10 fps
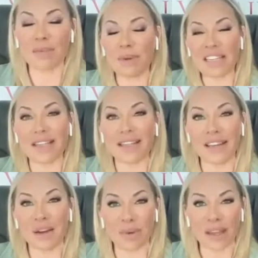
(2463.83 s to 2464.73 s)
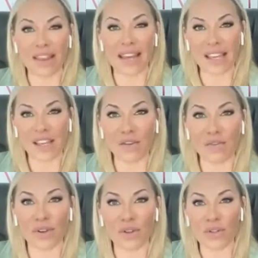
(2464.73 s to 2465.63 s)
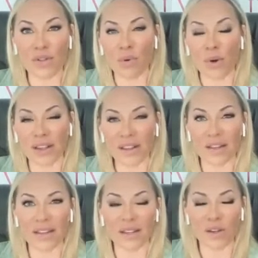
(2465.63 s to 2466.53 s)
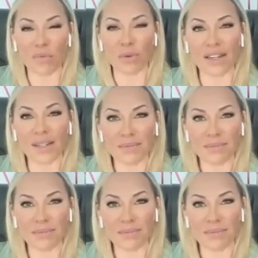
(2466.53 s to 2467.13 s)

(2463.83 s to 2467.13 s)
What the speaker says: basically a big thank you for you supporting the new book.